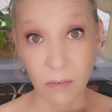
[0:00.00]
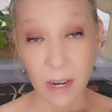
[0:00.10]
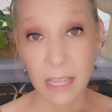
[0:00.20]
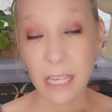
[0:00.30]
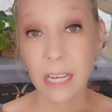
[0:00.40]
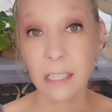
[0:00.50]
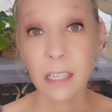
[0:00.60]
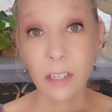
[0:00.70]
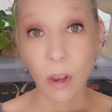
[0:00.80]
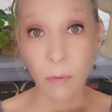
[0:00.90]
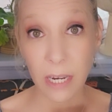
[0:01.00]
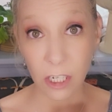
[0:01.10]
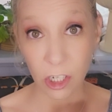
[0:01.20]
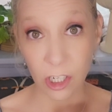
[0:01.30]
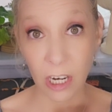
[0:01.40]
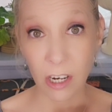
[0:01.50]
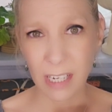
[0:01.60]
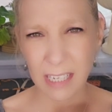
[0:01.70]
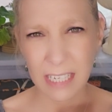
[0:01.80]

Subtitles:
right? That isn't always shared.